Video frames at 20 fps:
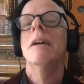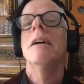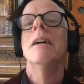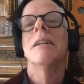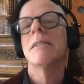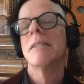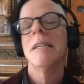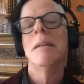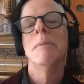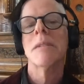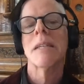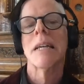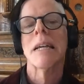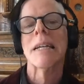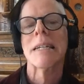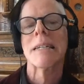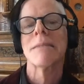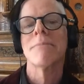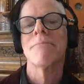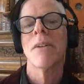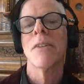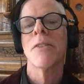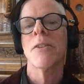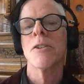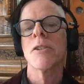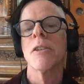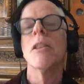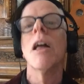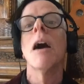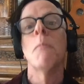It seems like
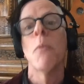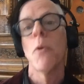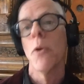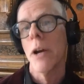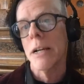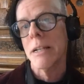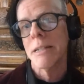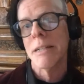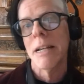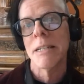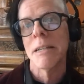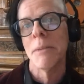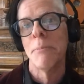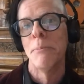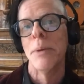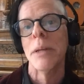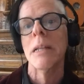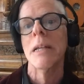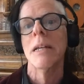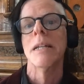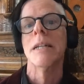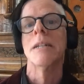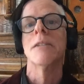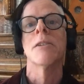there's a lot more accessibility